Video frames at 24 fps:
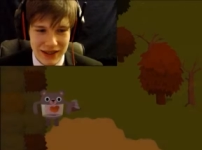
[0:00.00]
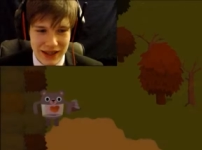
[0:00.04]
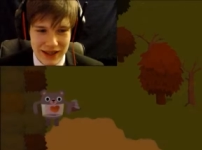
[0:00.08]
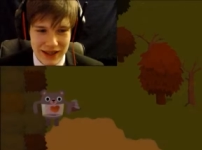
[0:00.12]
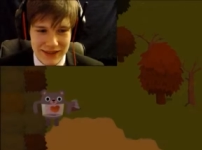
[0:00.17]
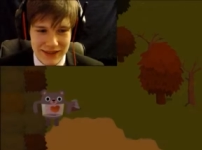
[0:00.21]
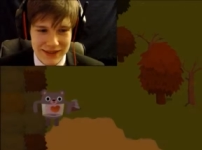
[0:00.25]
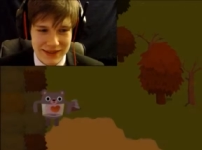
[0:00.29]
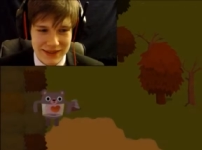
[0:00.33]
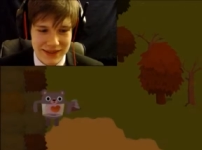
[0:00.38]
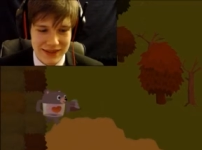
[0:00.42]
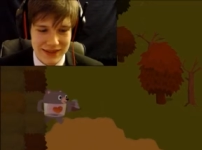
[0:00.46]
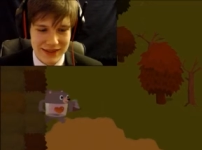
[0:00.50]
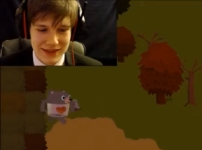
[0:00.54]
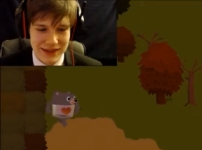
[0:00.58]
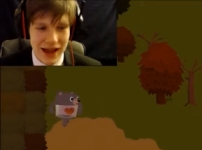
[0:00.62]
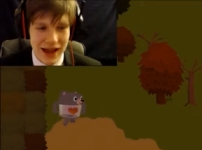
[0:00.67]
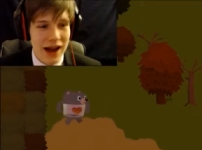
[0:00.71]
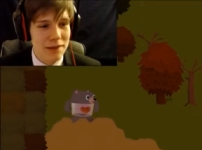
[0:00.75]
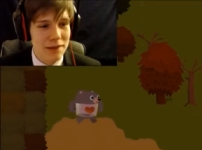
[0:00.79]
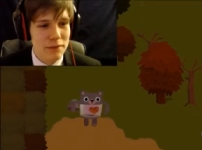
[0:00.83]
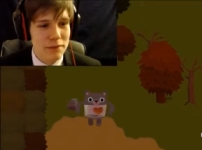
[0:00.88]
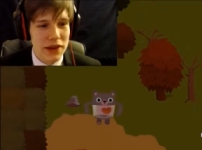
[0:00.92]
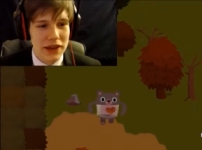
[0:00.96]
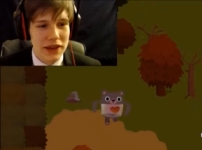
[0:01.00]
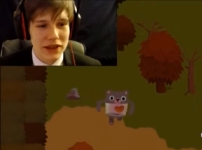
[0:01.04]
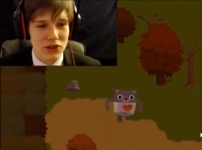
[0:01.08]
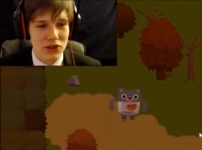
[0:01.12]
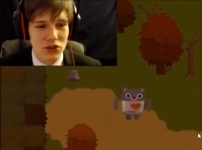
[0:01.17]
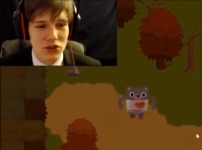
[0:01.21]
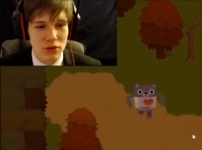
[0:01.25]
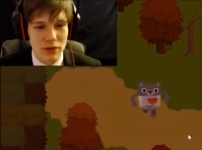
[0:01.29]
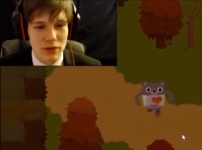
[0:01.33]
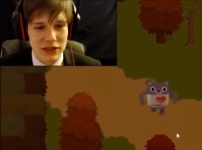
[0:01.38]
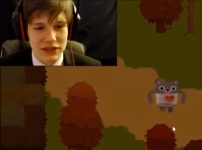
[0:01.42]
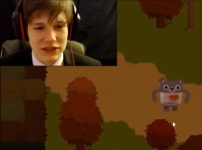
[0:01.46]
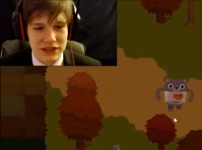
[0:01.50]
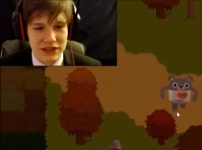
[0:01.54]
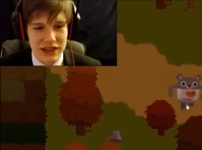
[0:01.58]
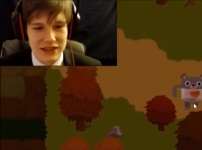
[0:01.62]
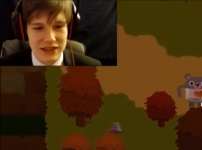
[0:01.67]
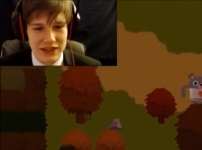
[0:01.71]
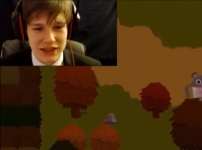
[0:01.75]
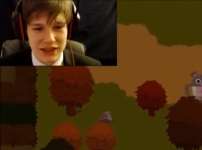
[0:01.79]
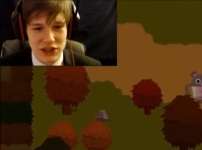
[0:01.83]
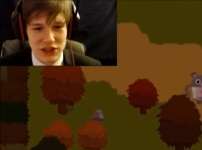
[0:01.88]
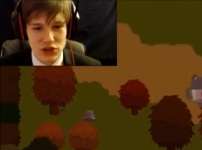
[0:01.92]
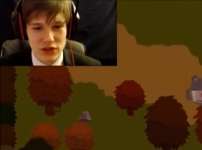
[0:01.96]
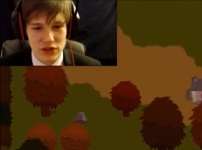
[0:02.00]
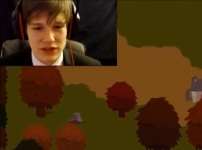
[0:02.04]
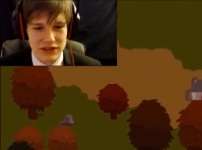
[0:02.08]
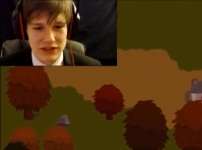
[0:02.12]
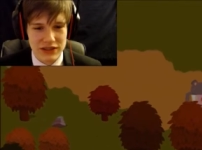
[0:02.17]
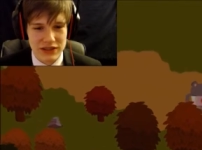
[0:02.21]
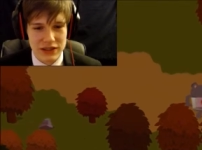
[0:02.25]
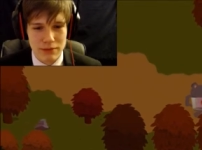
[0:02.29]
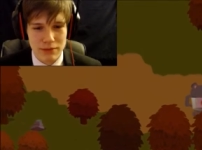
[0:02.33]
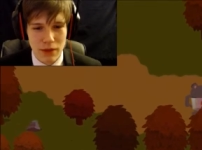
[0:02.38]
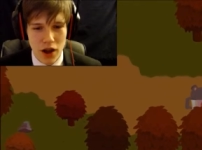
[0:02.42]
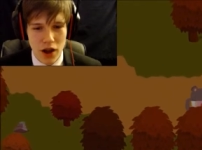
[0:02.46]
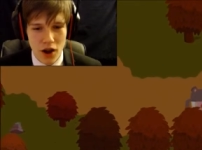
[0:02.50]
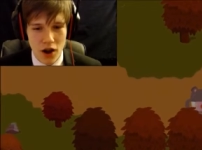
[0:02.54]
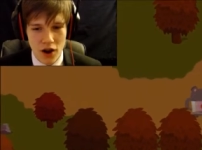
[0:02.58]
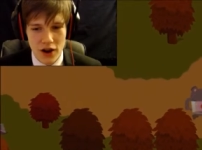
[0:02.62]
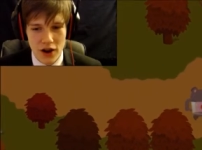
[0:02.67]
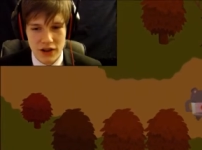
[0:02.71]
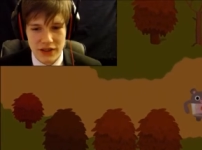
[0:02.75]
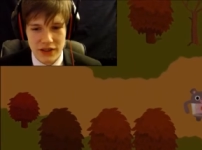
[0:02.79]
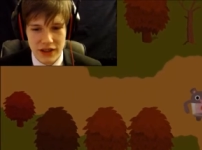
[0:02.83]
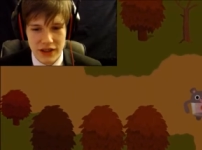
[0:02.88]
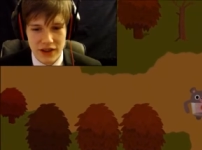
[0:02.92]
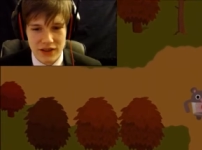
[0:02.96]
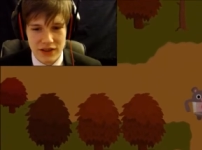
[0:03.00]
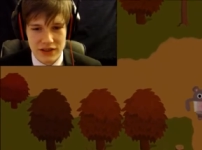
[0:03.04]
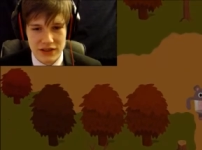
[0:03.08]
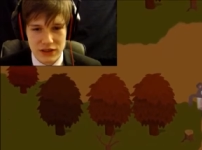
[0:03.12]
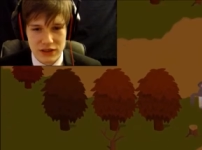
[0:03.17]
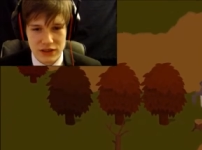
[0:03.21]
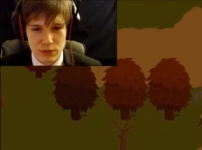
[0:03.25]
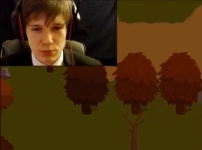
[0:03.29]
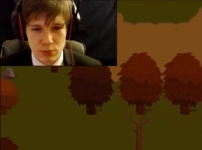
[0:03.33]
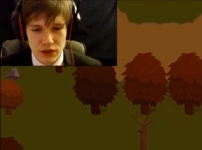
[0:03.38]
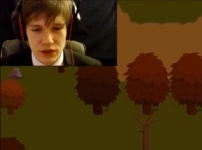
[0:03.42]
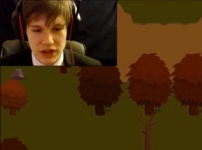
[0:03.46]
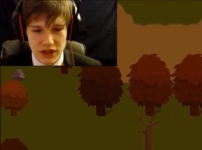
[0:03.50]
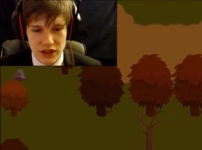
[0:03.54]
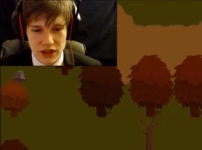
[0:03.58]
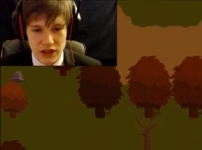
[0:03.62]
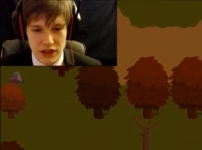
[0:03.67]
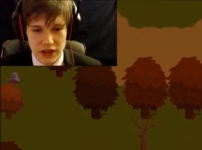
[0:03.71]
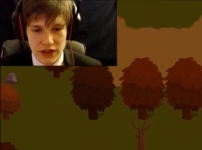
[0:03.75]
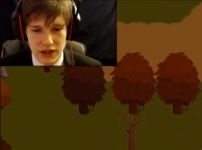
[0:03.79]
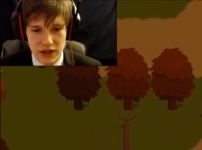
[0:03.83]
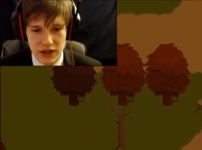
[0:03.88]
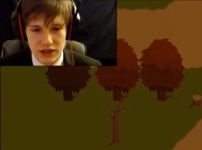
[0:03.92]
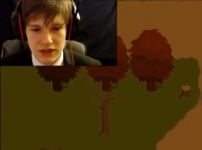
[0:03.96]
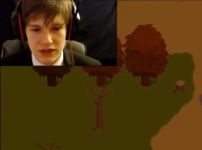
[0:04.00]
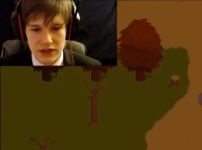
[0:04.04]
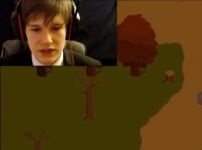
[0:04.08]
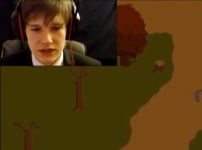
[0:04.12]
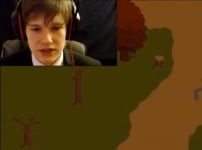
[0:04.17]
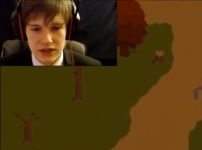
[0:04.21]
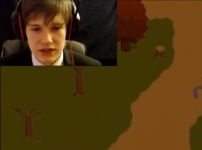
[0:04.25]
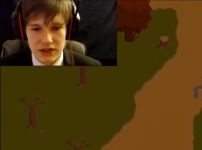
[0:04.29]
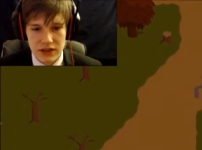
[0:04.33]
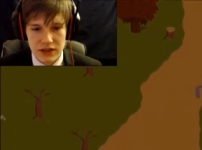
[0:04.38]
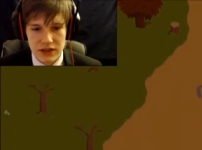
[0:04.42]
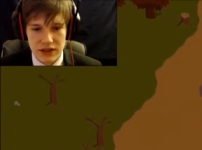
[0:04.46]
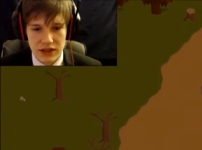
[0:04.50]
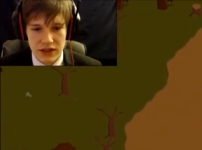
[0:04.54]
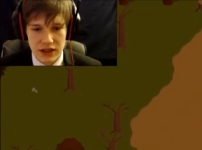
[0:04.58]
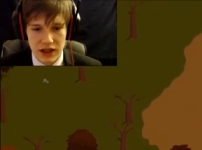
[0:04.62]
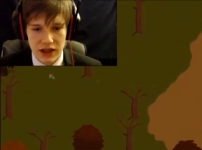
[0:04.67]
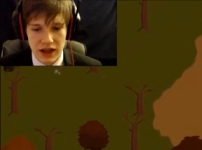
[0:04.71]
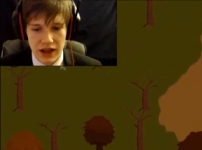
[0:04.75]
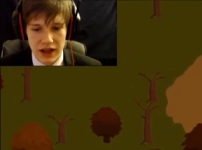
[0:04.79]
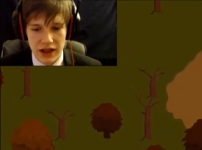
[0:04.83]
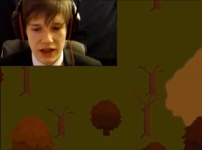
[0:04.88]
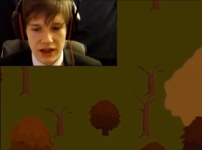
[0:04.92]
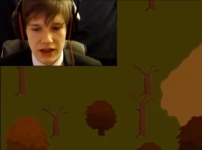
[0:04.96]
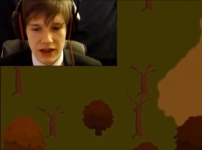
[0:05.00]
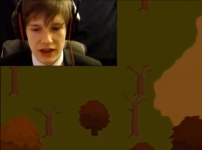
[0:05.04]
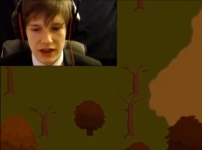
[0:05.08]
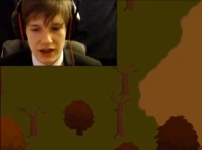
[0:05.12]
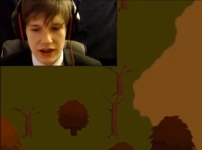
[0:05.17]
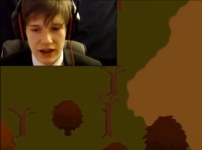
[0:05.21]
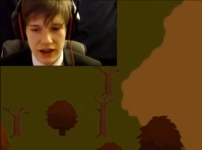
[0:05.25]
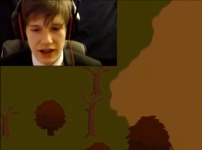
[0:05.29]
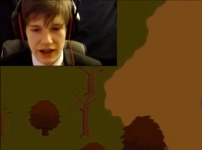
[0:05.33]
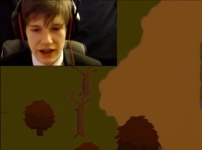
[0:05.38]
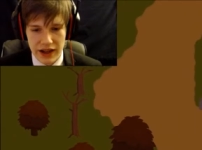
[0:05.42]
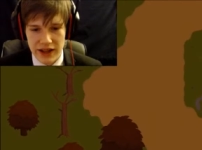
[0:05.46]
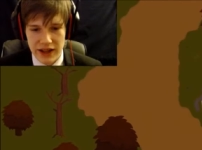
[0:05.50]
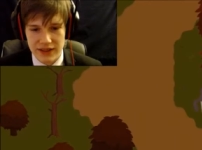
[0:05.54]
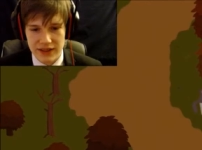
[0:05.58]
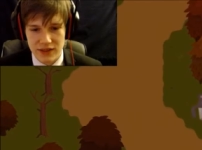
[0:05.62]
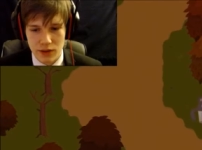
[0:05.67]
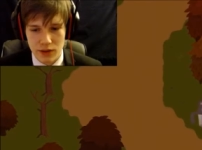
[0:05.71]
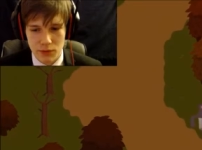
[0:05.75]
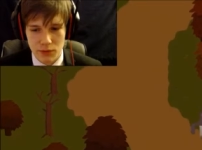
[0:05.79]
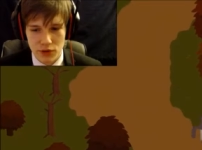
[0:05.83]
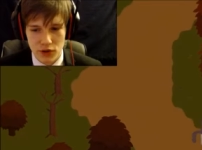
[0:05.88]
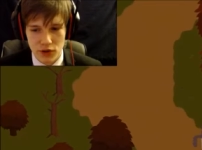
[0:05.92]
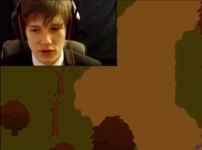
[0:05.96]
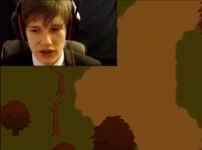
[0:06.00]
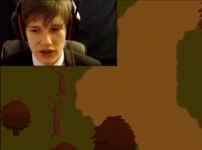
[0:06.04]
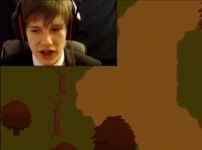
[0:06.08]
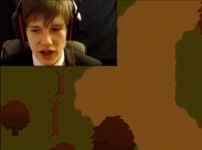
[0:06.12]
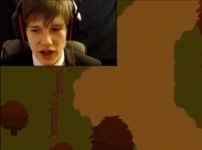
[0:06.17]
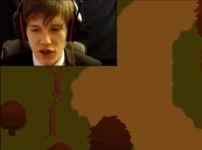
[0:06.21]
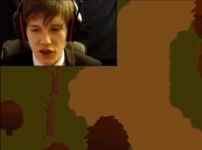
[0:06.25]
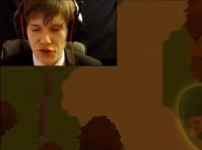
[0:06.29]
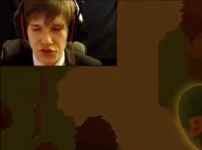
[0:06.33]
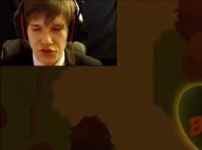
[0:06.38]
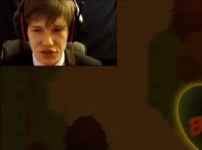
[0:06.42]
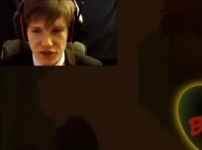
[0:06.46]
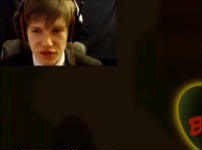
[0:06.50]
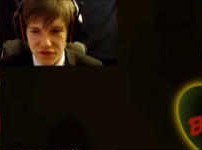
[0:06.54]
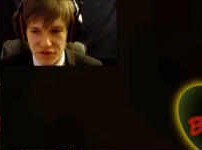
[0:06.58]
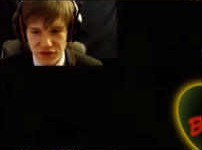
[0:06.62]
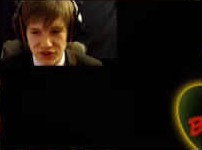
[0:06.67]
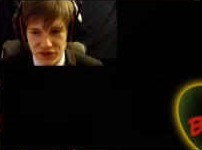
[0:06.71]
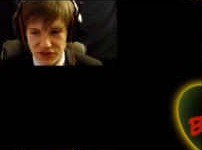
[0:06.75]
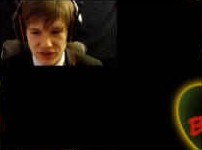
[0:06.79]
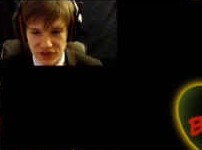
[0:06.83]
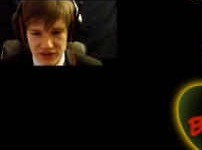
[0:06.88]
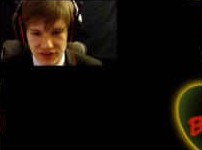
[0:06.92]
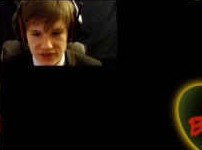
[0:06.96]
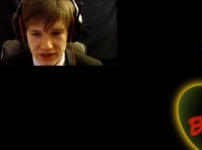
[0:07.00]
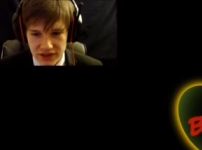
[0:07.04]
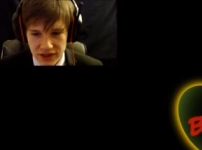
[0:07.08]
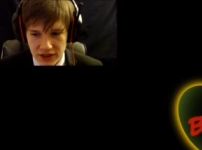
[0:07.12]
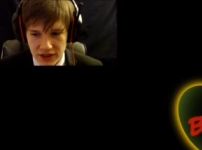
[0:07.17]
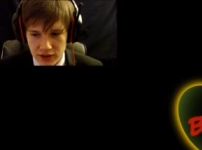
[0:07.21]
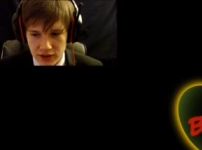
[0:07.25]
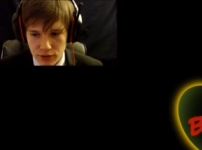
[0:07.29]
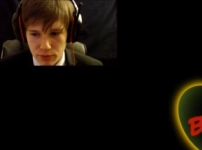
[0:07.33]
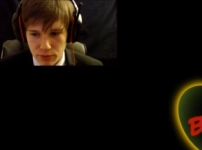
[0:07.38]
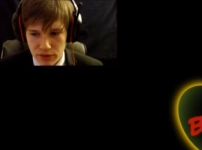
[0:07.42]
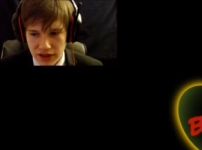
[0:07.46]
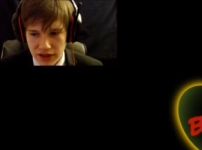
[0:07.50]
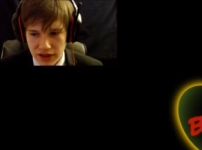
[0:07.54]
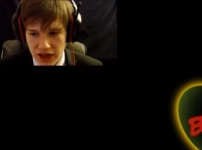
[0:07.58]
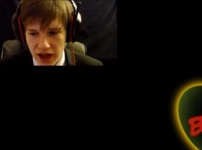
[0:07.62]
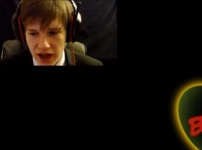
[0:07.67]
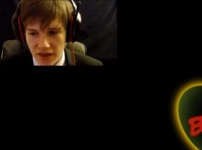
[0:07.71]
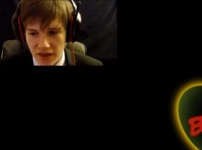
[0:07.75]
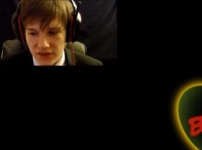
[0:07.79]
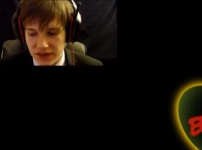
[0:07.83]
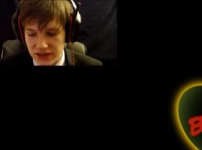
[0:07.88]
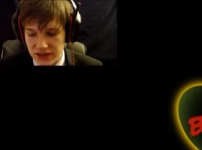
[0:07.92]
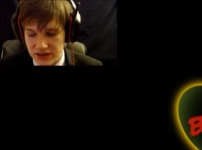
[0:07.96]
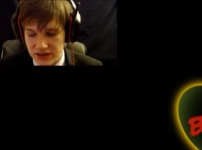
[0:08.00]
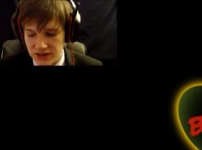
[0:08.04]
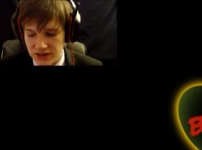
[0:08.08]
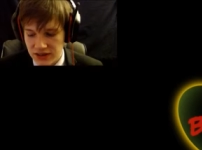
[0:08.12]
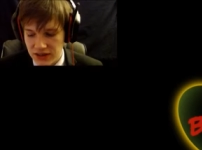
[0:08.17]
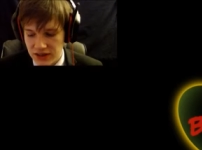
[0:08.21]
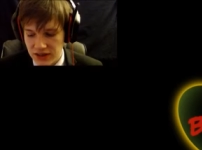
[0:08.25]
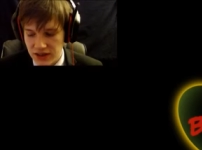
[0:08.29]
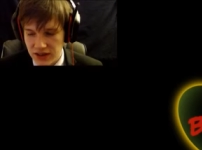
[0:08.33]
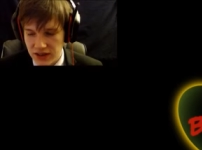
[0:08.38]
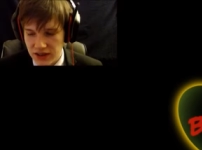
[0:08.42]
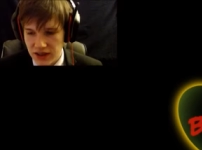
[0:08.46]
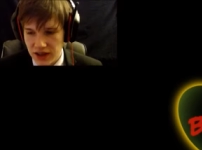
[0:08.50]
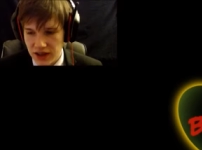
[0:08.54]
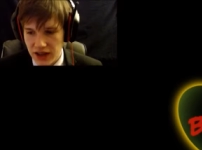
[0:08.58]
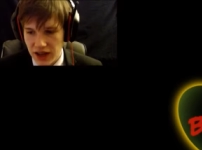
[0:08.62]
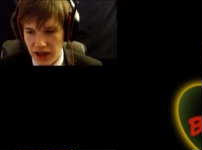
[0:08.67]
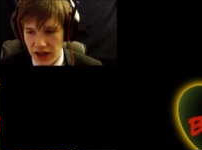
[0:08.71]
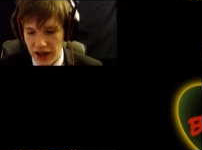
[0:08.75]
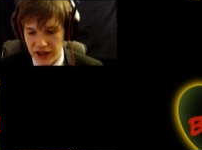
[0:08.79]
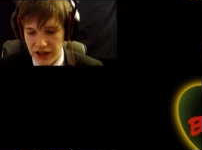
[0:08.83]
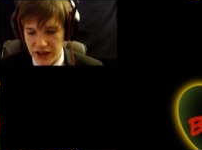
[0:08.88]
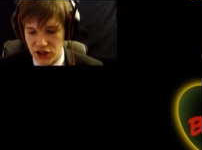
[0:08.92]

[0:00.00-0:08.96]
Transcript: It's not making too much sense. Like, you can see my heart there. It's pretty clear. I uh, I got some sort of health deficiency. It's pretty obvious. I